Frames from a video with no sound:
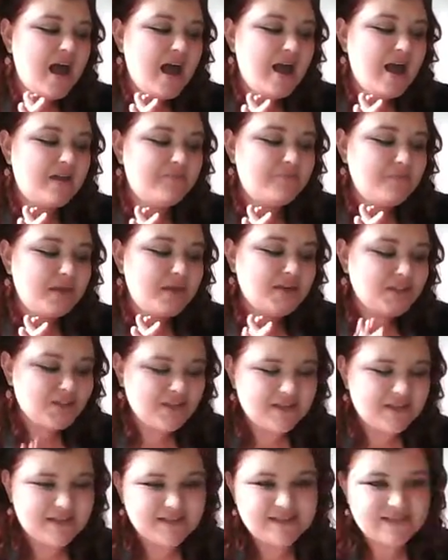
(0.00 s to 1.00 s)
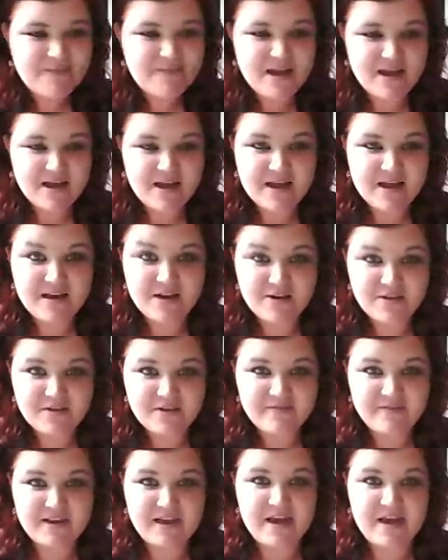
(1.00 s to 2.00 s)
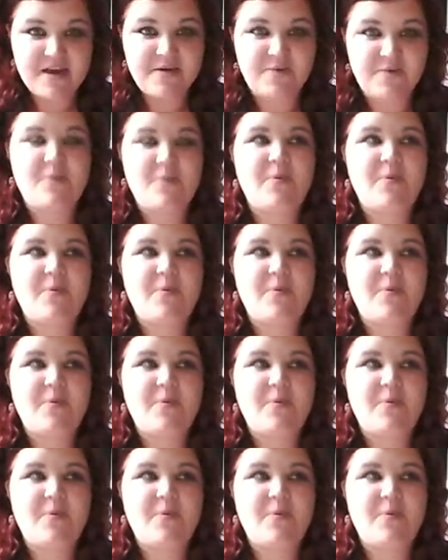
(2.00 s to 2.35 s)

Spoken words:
I've mentioned this in another video.